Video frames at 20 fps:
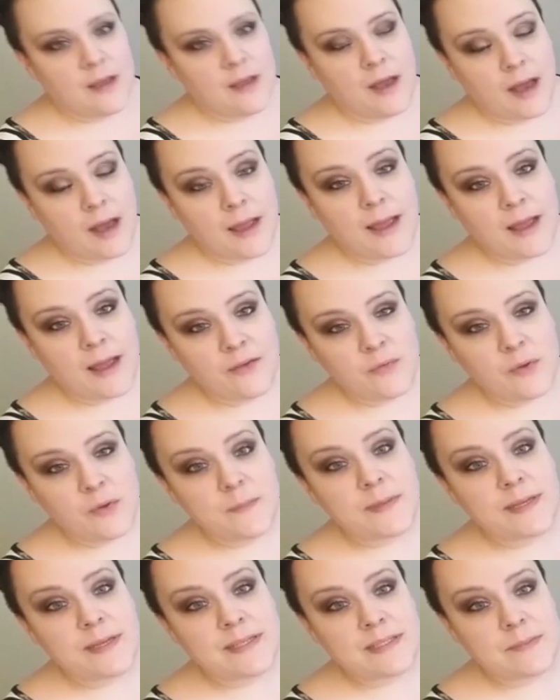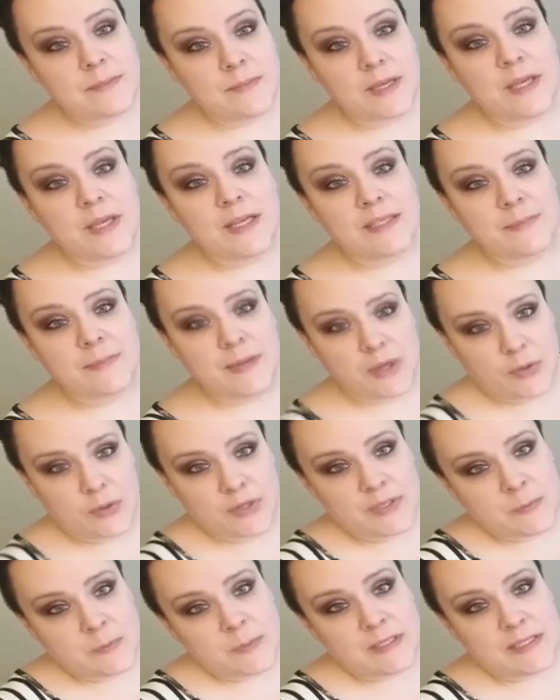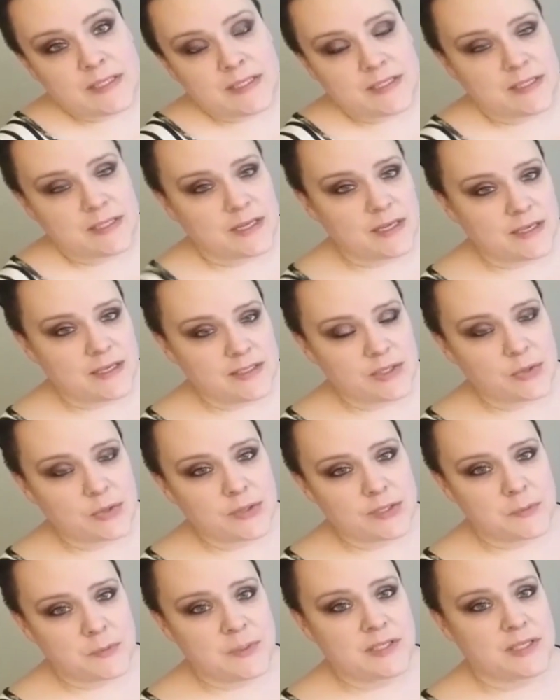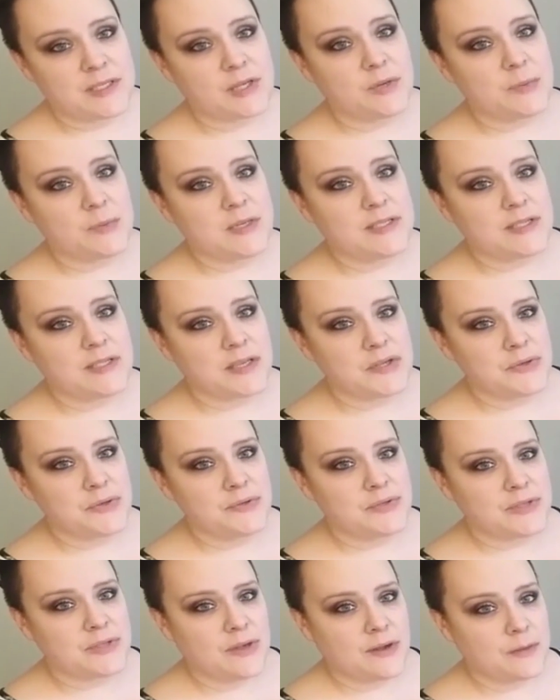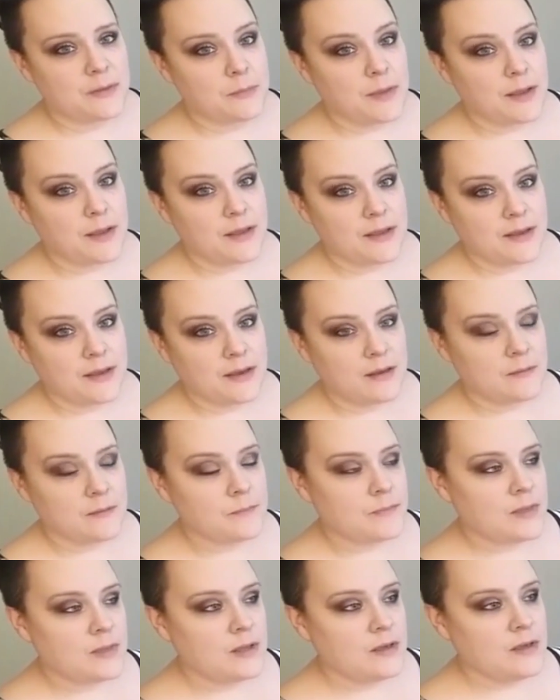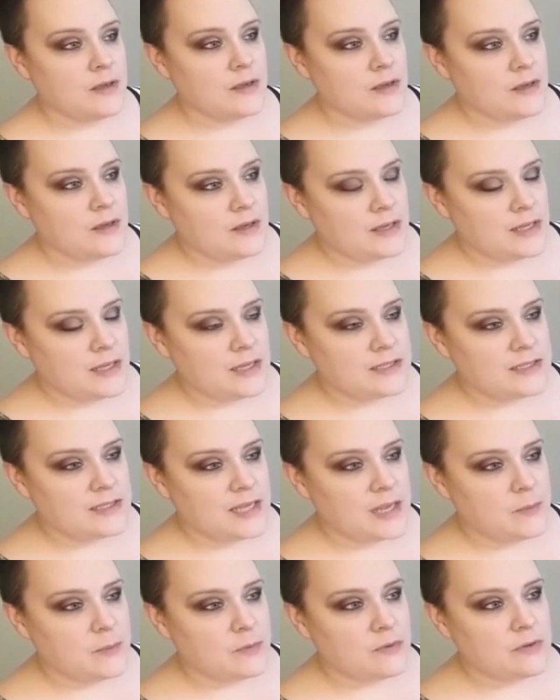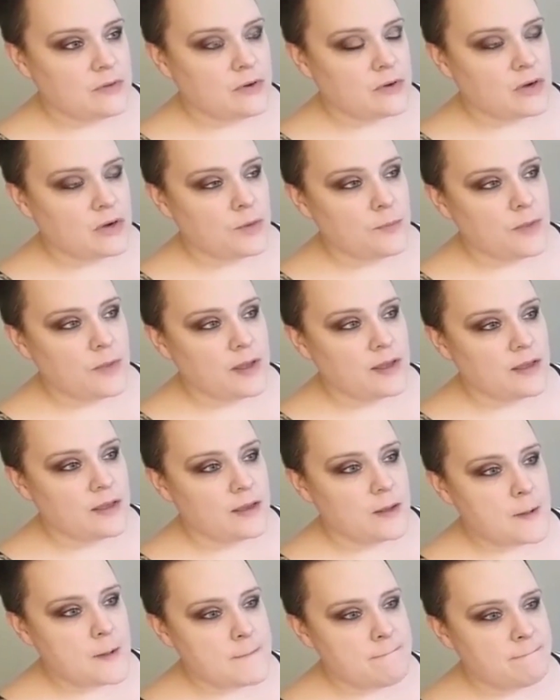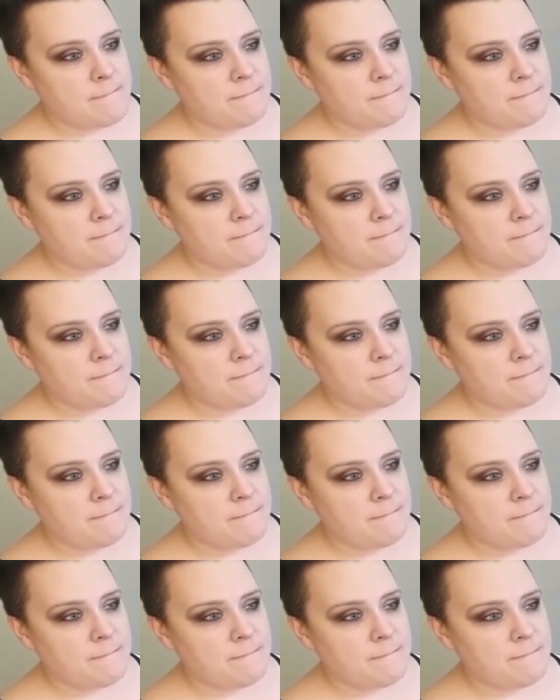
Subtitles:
I have one, but it's my Christmas. It's a Christmas centerpiece I use on my end table, or on my.